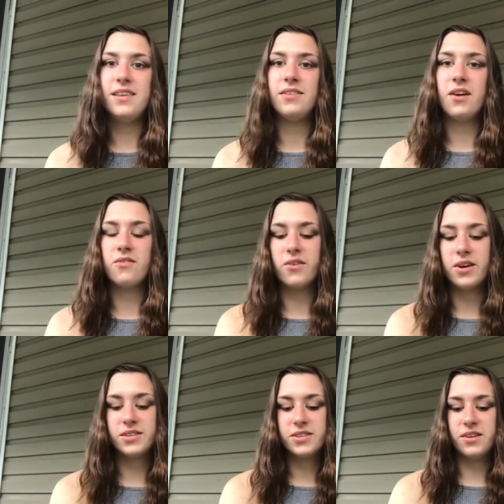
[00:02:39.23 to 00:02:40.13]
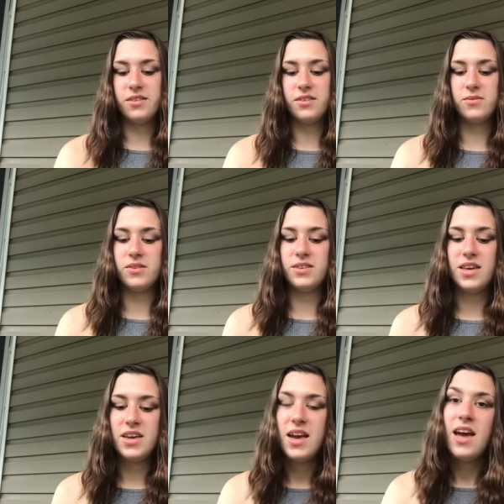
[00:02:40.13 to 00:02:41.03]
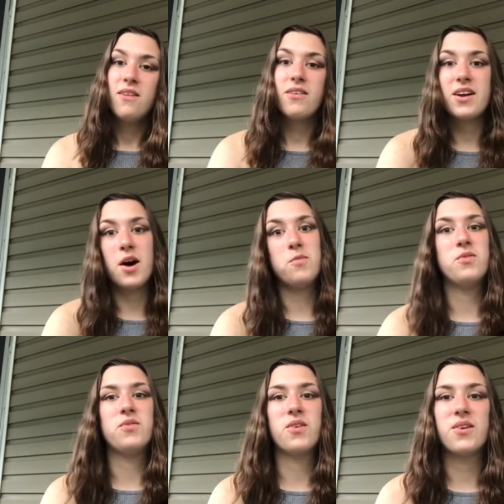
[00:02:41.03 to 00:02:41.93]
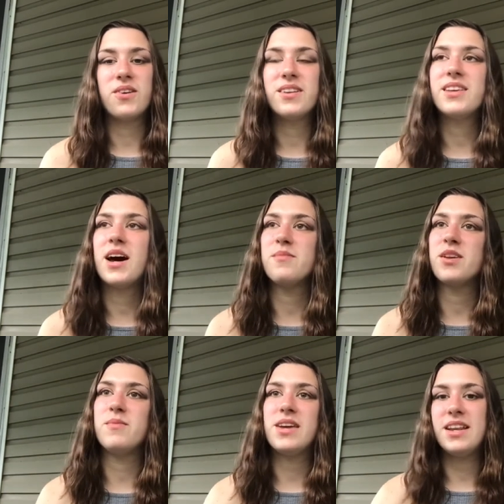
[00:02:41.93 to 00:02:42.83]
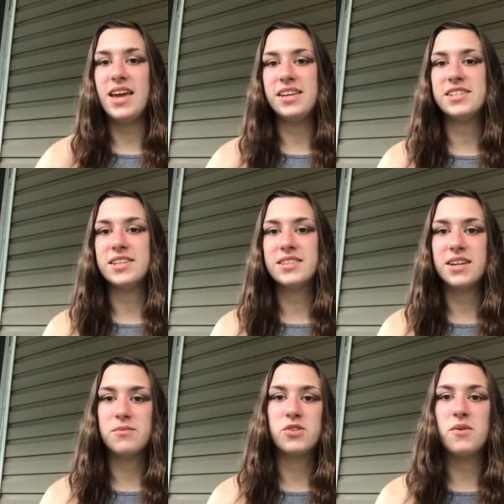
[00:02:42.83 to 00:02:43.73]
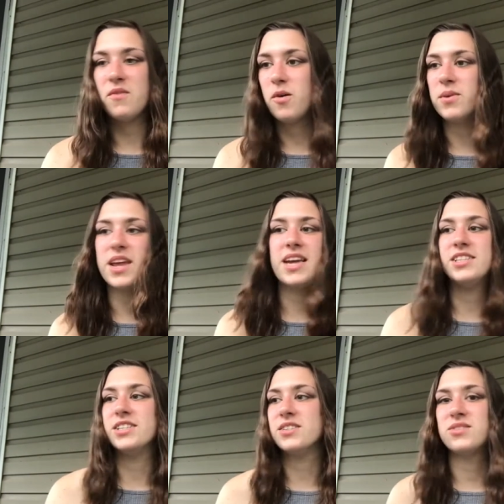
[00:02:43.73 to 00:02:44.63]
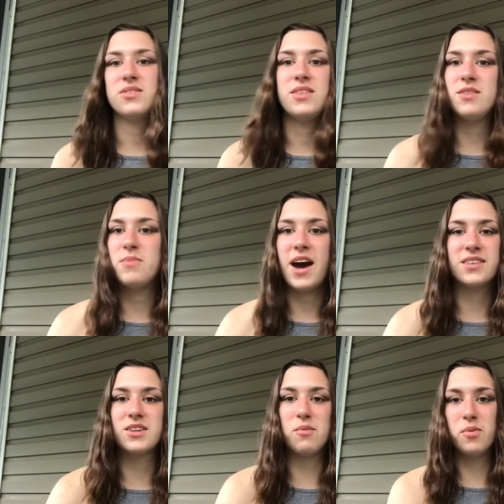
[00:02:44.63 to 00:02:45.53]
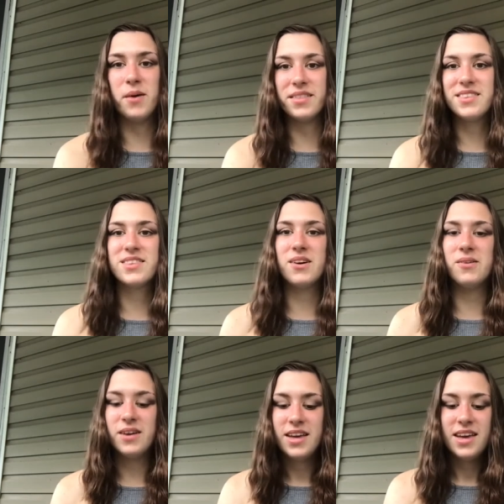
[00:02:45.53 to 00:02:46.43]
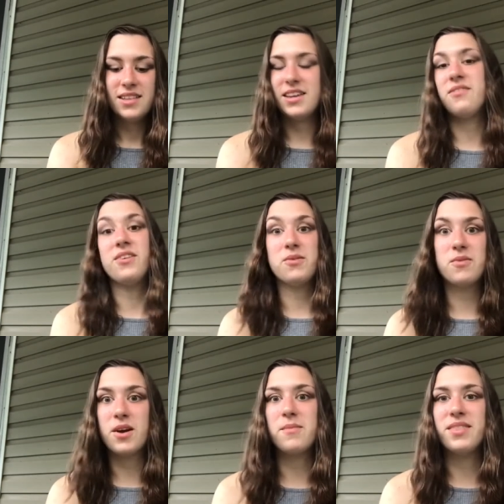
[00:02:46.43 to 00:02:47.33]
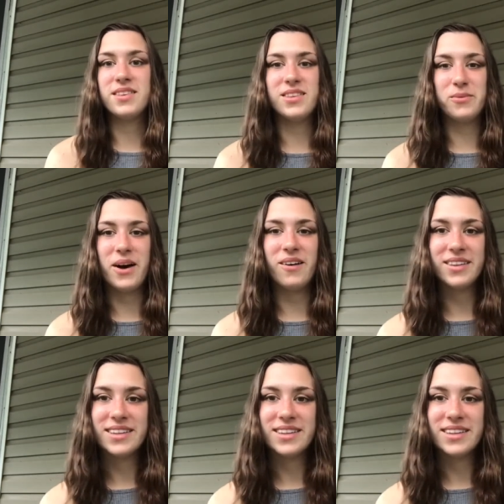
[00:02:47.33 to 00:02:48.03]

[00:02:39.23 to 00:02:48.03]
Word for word: He's there for us, so this was very helpful for times I've been getting anxious, and I'm sure we've all been anxious these past couple months, so definitely would recommend this as well.